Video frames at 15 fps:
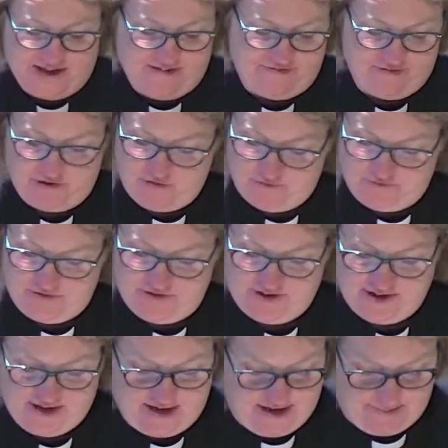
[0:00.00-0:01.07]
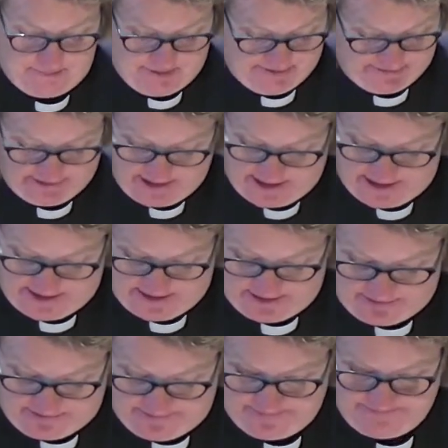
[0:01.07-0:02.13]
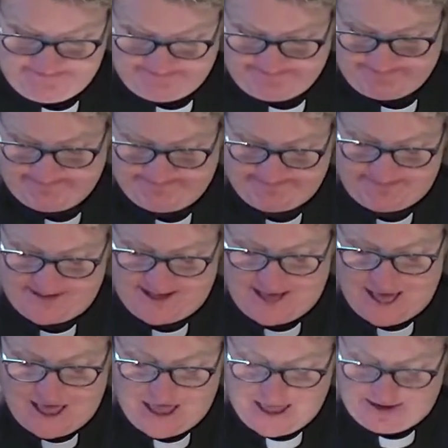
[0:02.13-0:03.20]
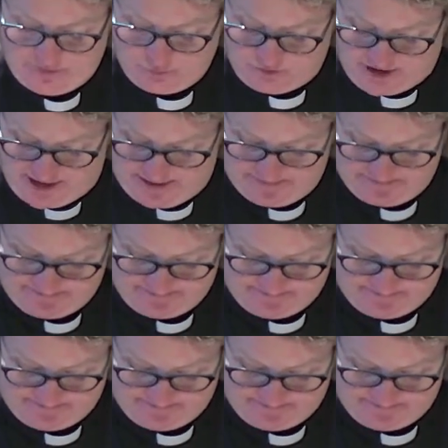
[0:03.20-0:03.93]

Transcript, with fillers: if you've mislaid it. Let's pray.